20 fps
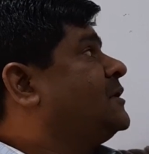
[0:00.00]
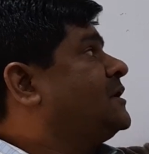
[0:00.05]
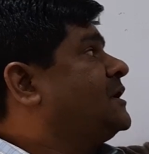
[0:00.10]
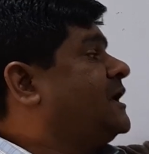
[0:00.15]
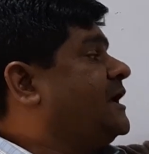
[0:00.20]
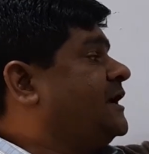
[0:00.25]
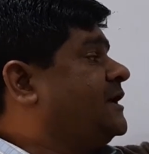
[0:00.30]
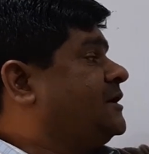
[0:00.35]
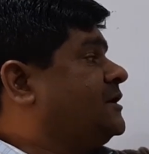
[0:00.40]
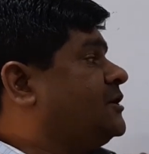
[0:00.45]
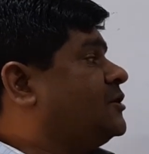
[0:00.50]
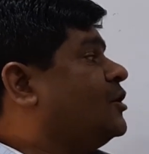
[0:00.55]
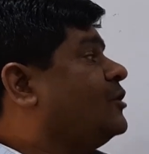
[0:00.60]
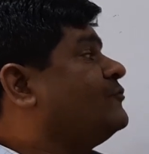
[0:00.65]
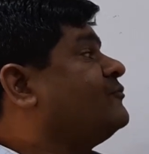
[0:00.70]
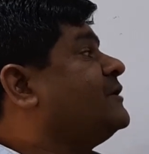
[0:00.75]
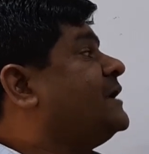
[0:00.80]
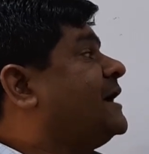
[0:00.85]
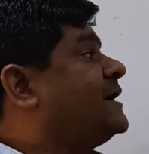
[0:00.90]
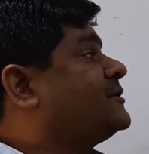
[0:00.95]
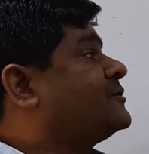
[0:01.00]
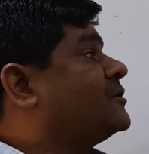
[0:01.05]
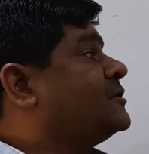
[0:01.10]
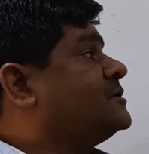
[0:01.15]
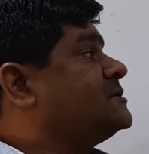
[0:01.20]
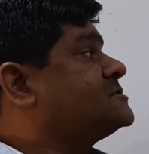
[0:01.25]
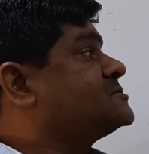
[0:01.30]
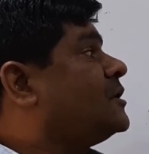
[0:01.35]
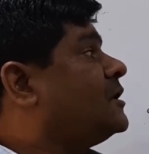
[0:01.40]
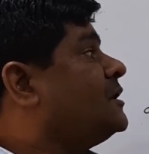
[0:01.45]
Gaining of electron
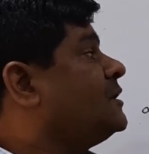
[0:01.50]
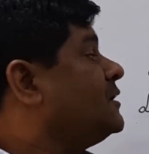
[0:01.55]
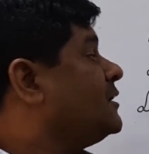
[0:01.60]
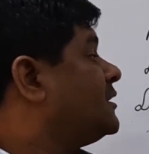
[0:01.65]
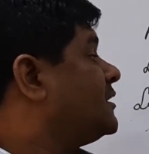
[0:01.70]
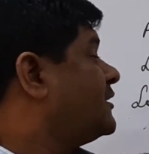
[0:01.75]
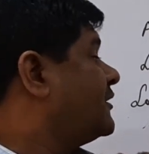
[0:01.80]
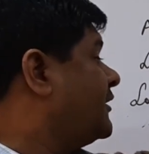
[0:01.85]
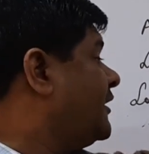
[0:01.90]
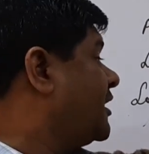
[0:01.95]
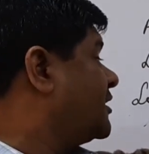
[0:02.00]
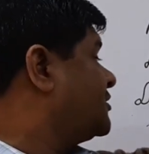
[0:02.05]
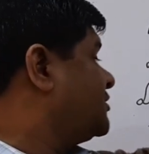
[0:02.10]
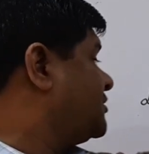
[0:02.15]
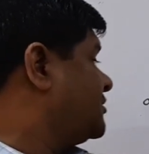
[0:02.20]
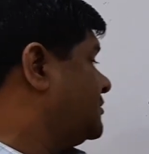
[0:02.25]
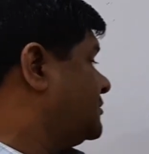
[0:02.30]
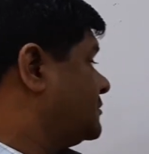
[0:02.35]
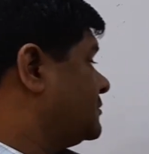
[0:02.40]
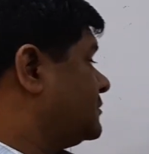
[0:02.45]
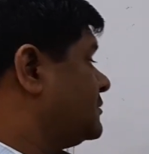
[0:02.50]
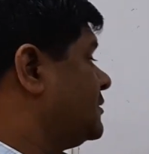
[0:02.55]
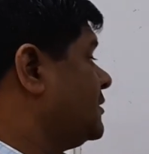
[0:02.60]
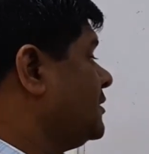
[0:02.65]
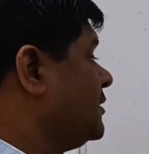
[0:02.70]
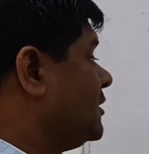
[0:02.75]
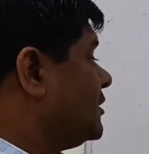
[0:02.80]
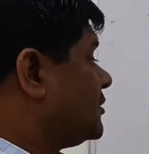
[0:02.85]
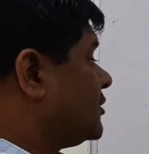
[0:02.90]
is called reduction.